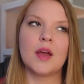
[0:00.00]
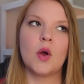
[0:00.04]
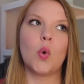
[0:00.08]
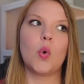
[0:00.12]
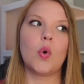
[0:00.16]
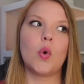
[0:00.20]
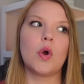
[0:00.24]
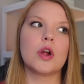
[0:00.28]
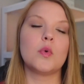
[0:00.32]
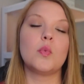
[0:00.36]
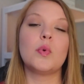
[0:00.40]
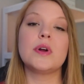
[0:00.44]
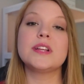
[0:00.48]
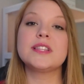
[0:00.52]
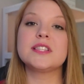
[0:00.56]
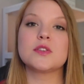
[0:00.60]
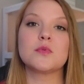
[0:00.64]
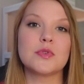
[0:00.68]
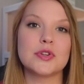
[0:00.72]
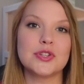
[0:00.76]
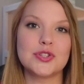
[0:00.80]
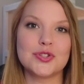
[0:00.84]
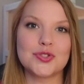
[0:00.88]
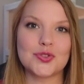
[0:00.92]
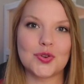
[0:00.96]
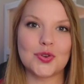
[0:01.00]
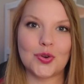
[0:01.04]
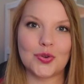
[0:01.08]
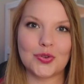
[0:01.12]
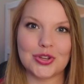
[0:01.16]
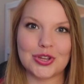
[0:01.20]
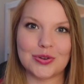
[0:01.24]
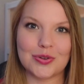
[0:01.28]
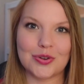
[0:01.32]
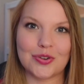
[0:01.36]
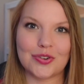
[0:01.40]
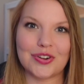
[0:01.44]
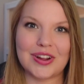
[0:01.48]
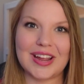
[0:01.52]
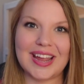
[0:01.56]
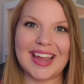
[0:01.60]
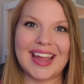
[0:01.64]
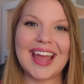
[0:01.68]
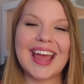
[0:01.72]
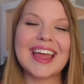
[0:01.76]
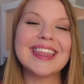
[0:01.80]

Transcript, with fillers: Or what's the result you create?